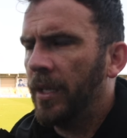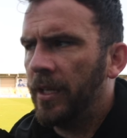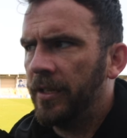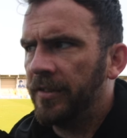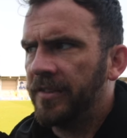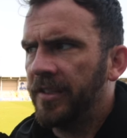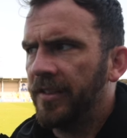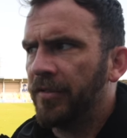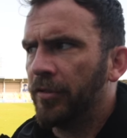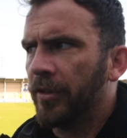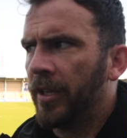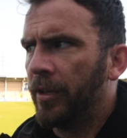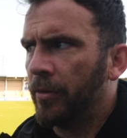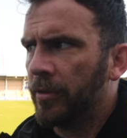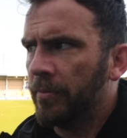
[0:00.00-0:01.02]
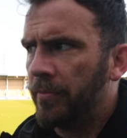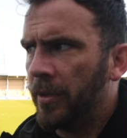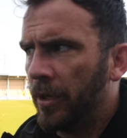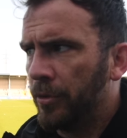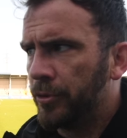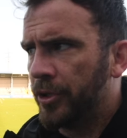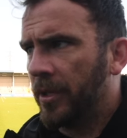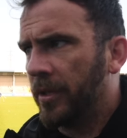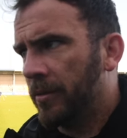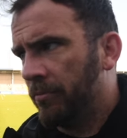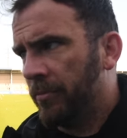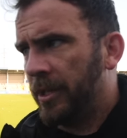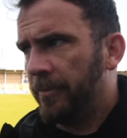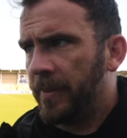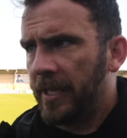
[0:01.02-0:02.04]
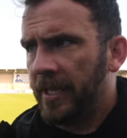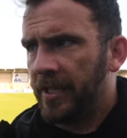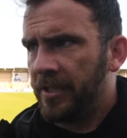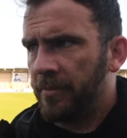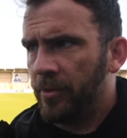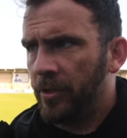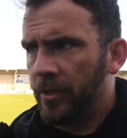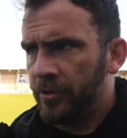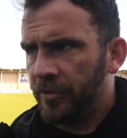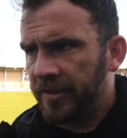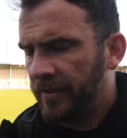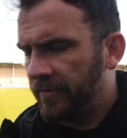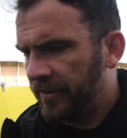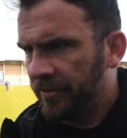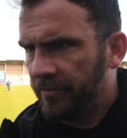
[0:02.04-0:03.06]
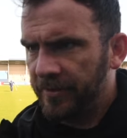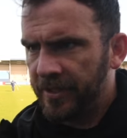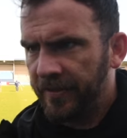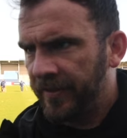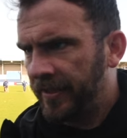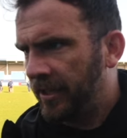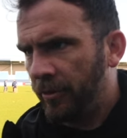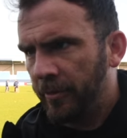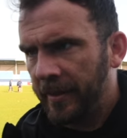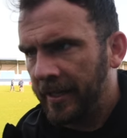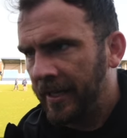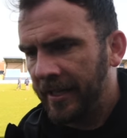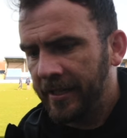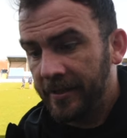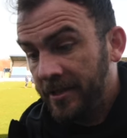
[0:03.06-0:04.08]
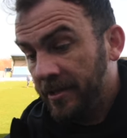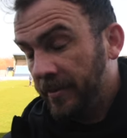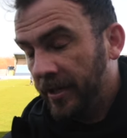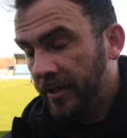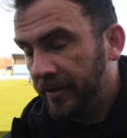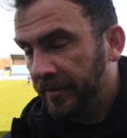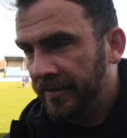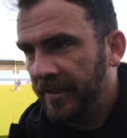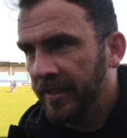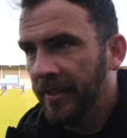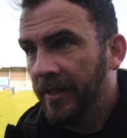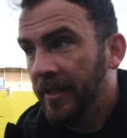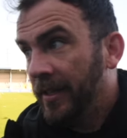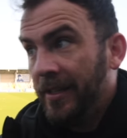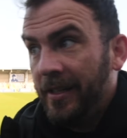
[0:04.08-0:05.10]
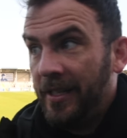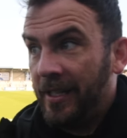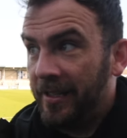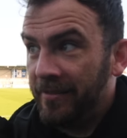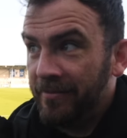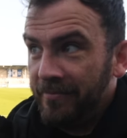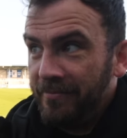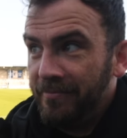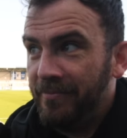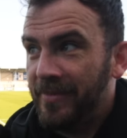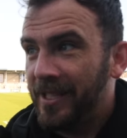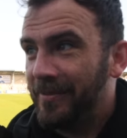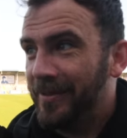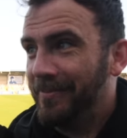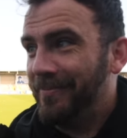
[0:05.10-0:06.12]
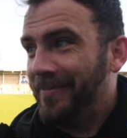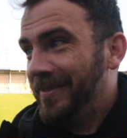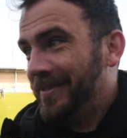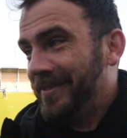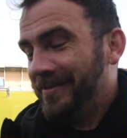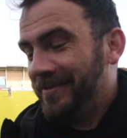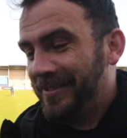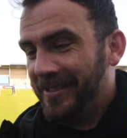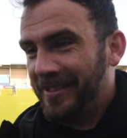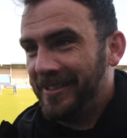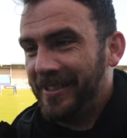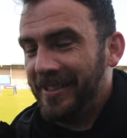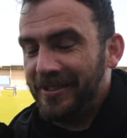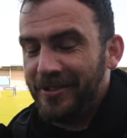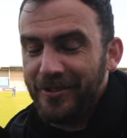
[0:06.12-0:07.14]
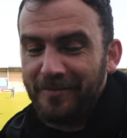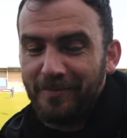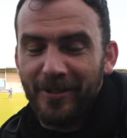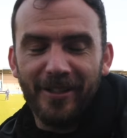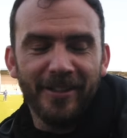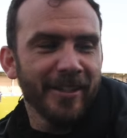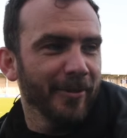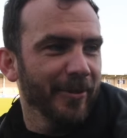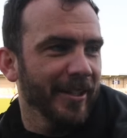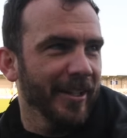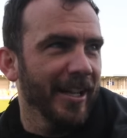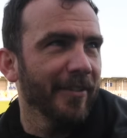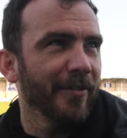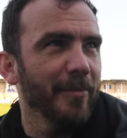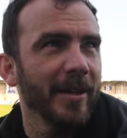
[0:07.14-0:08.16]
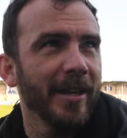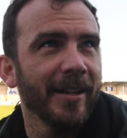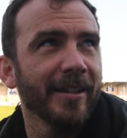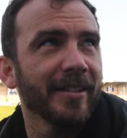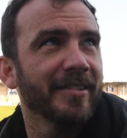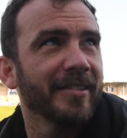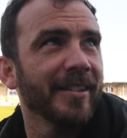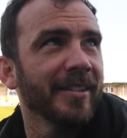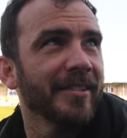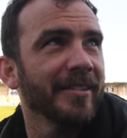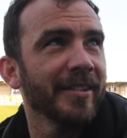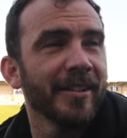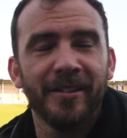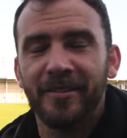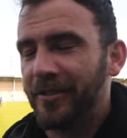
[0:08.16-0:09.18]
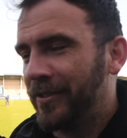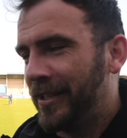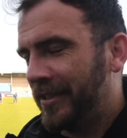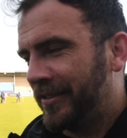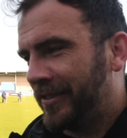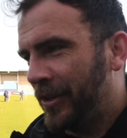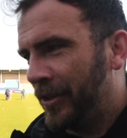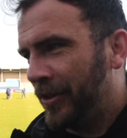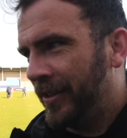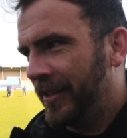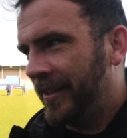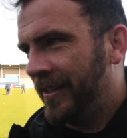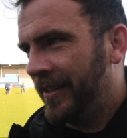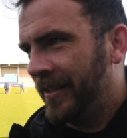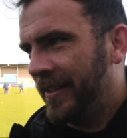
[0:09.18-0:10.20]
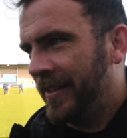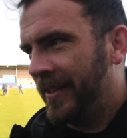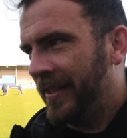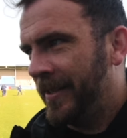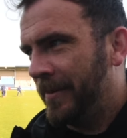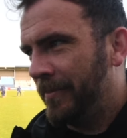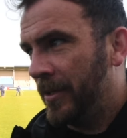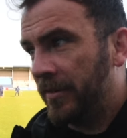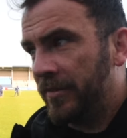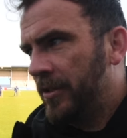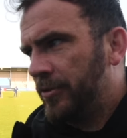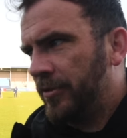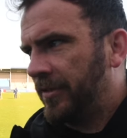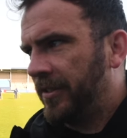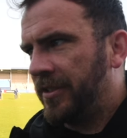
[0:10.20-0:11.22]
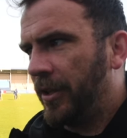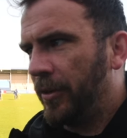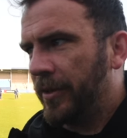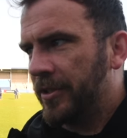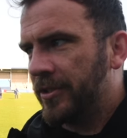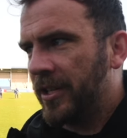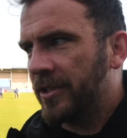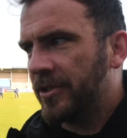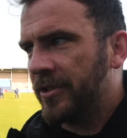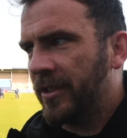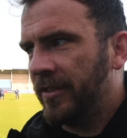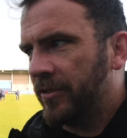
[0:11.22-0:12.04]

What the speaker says: Yeah, listen, he stood out, composure, manipulated the ball, just gave us something different that we've been lacking, to be honest. And maybe, like, it's just brilliant that we can have him in. It's a great story. It's not just a token gesture.